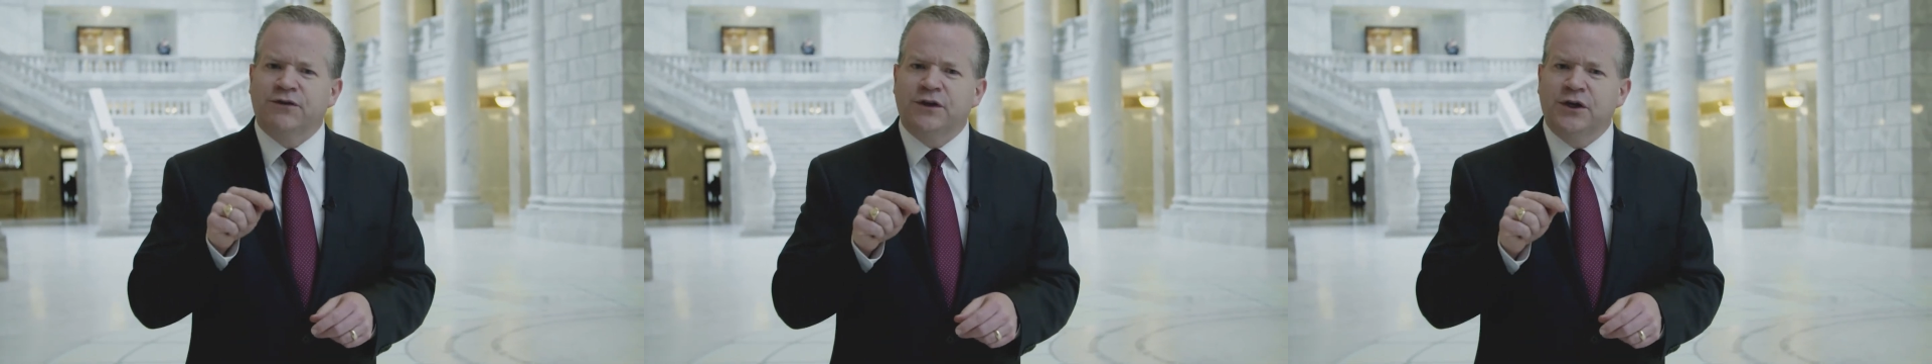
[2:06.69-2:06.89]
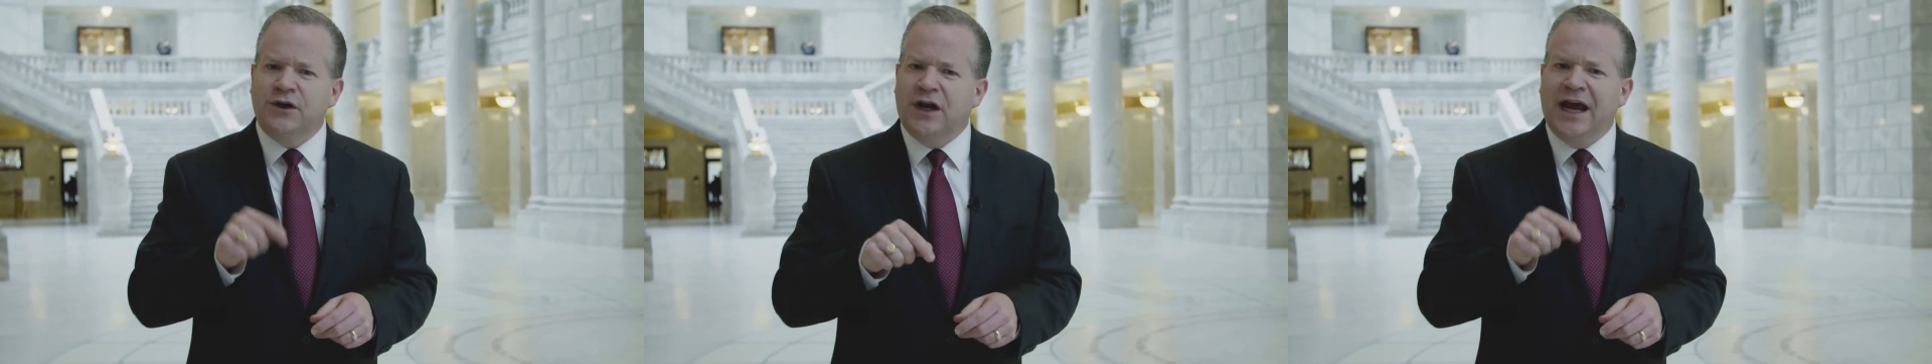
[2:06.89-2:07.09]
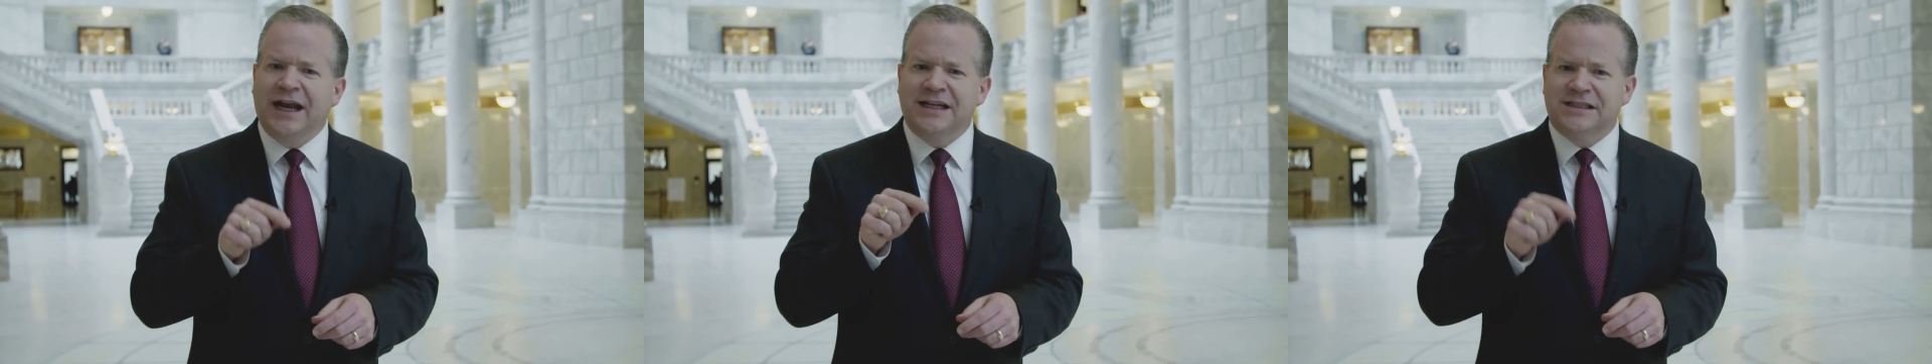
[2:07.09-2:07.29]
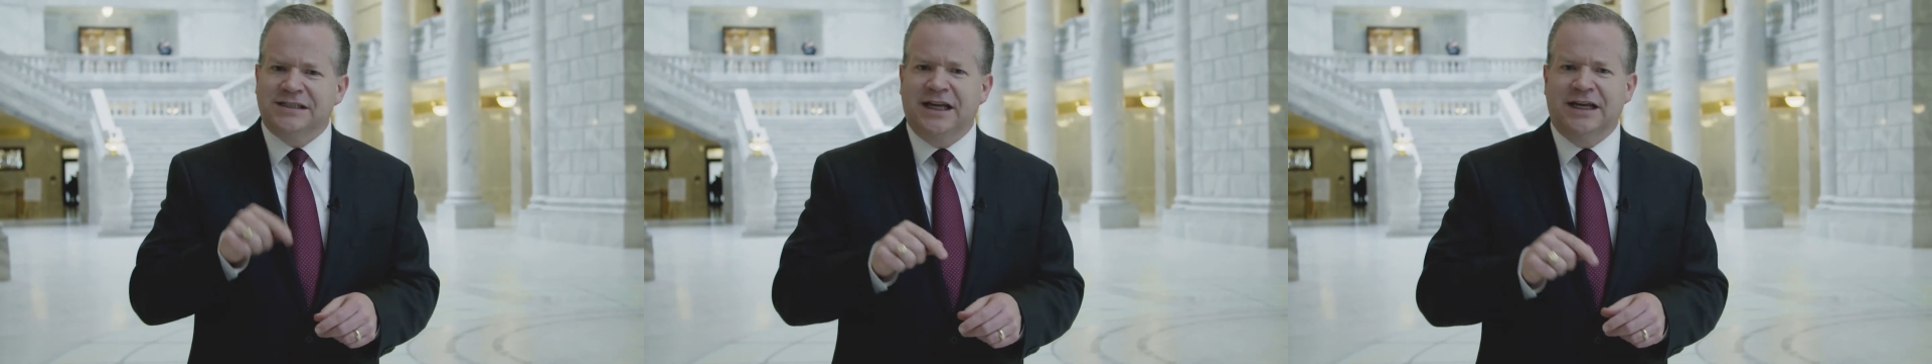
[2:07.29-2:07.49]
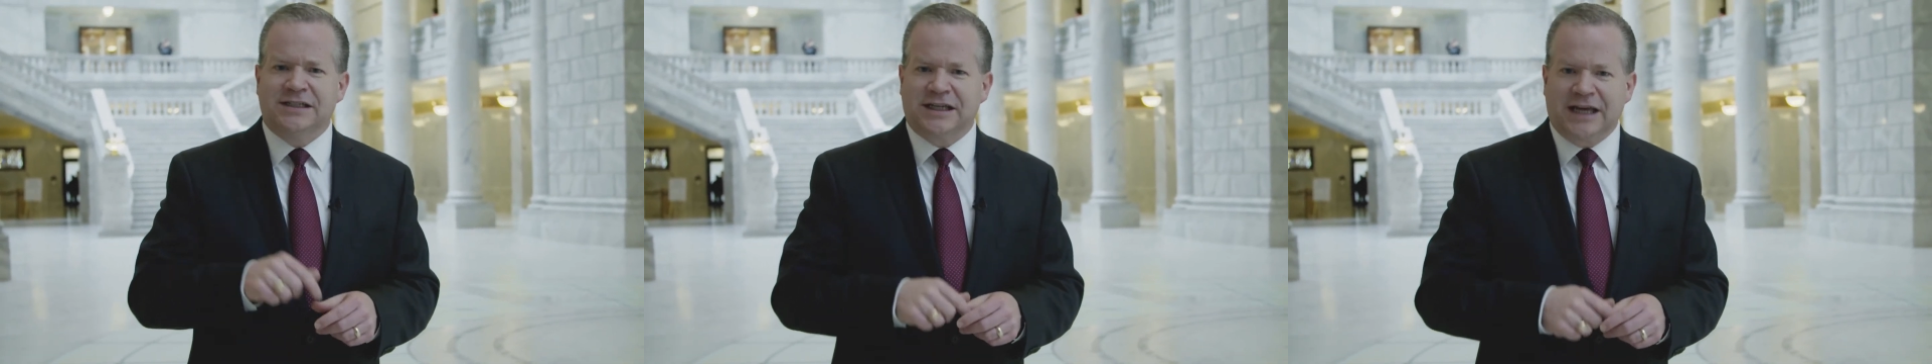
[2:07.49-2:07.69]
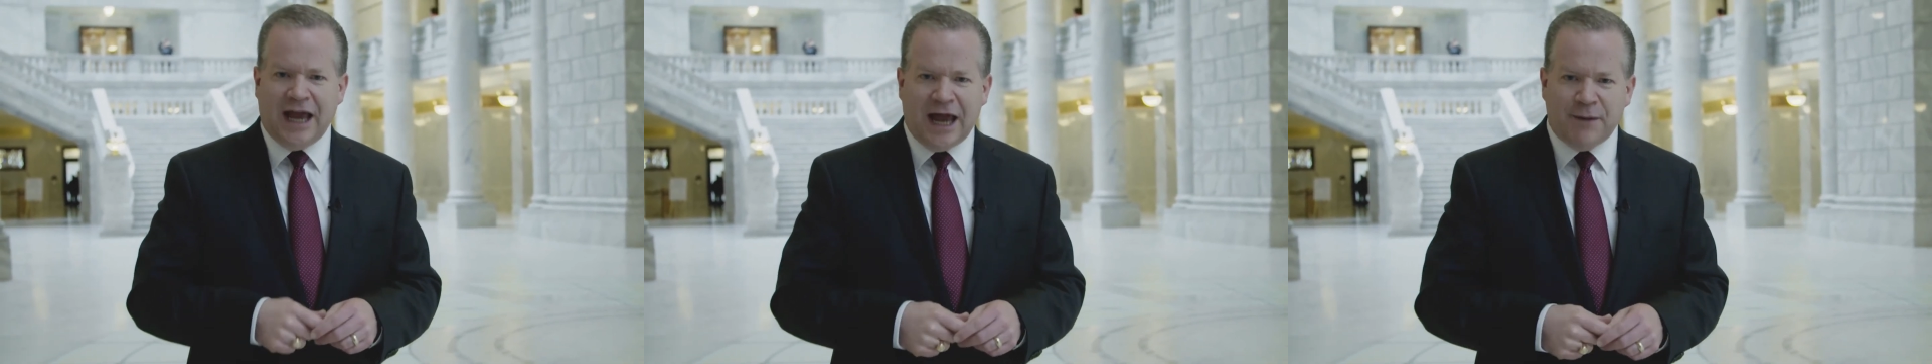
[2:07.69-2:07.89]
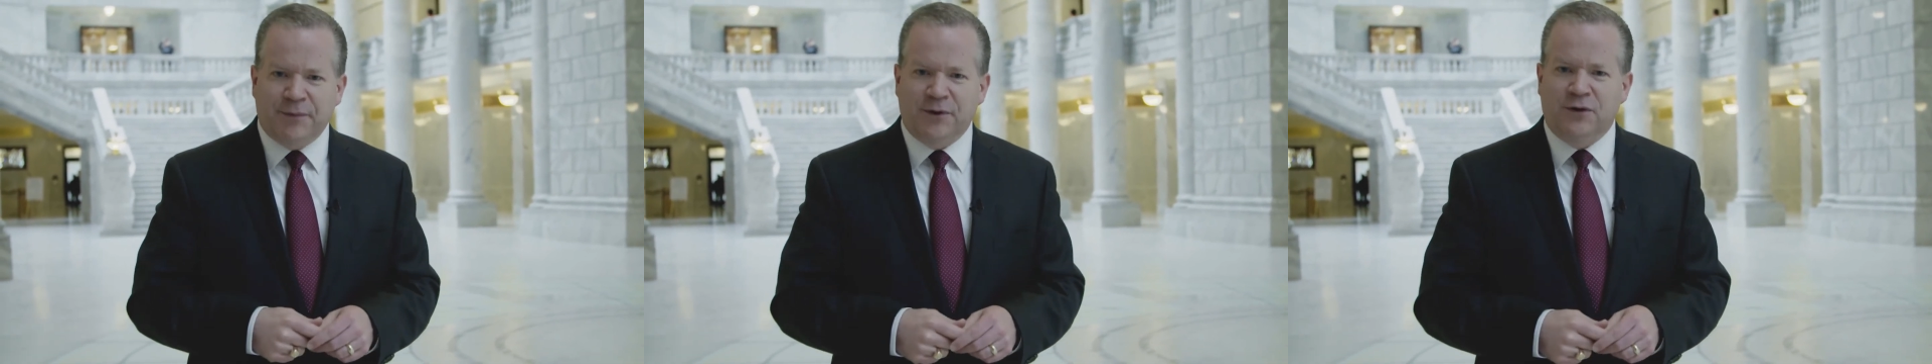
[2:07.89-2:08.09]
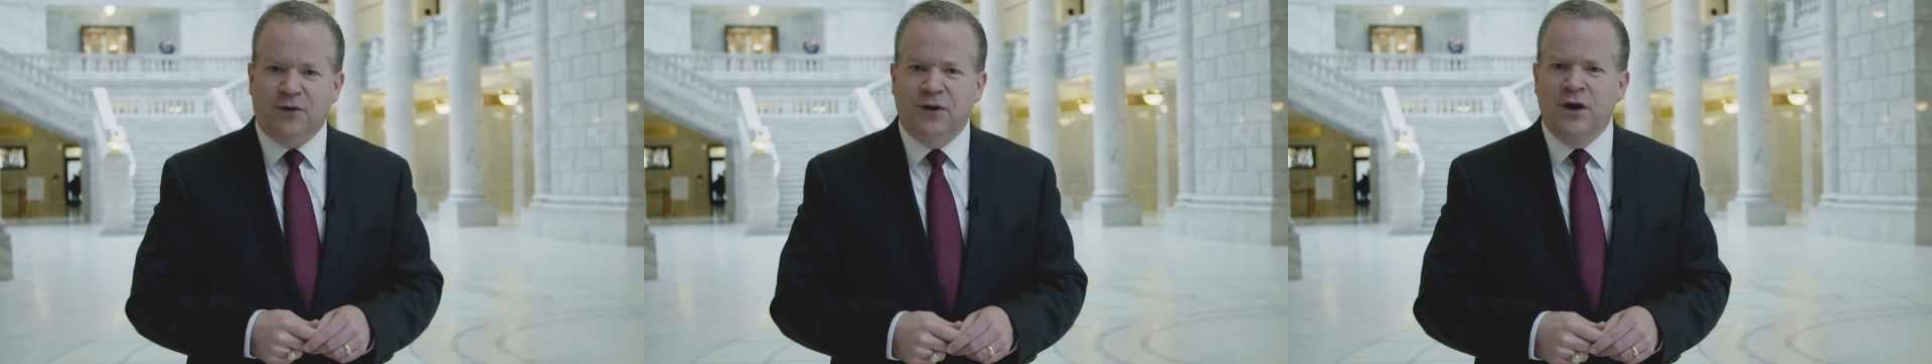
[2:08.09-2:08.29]
the United States
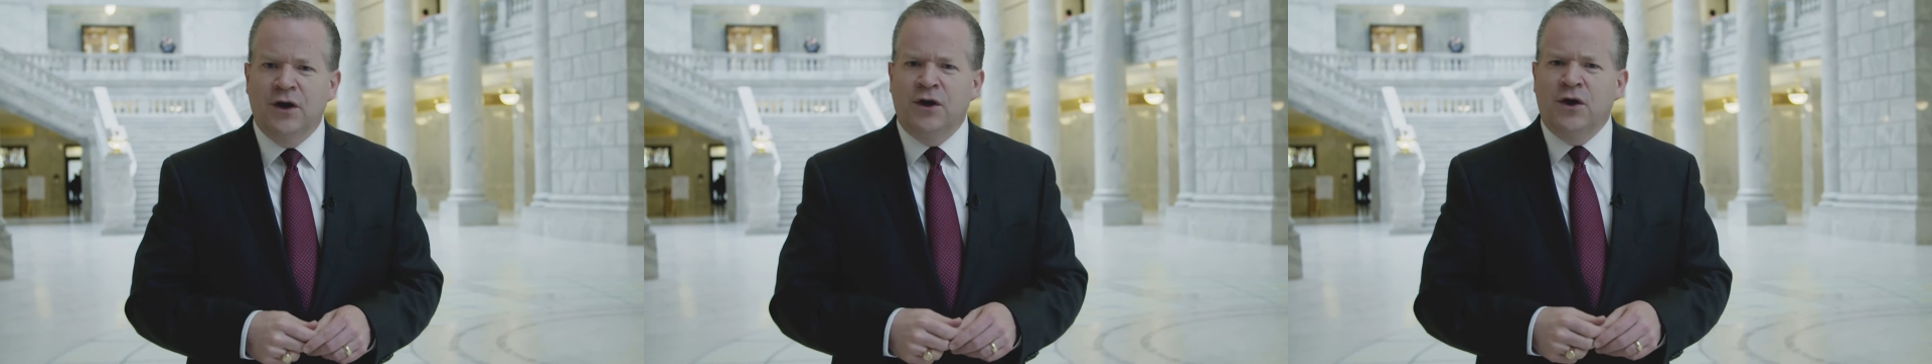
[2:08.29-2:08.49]
Capitol